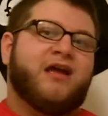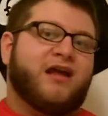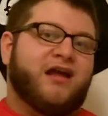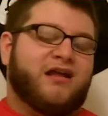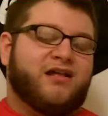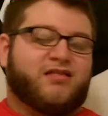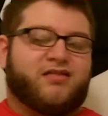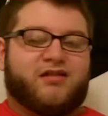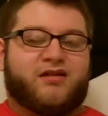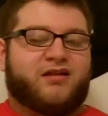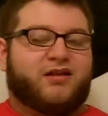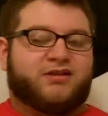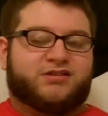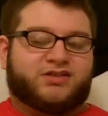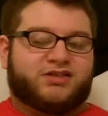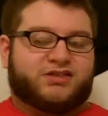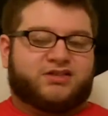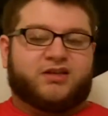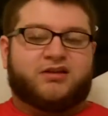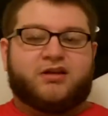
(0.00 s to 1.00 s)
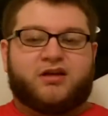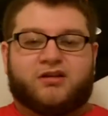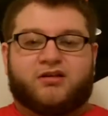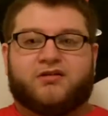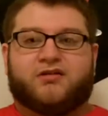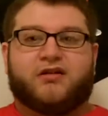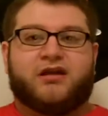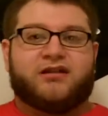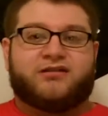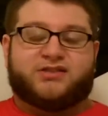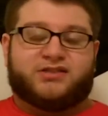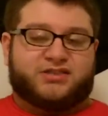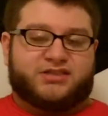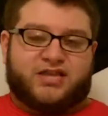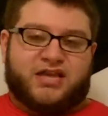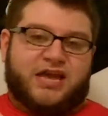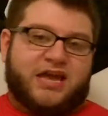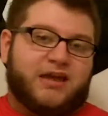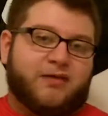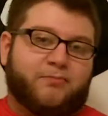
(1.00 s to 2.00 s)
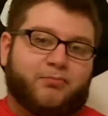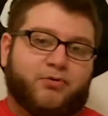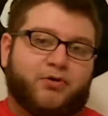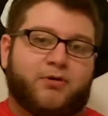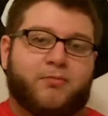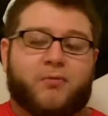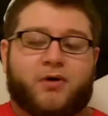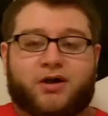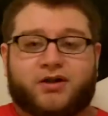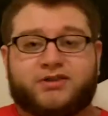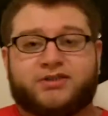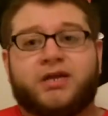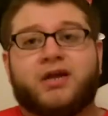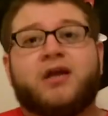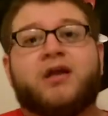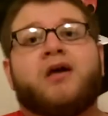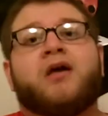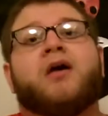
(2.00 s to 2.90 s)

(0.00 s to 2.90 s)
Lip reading: It's just a hit pretty much.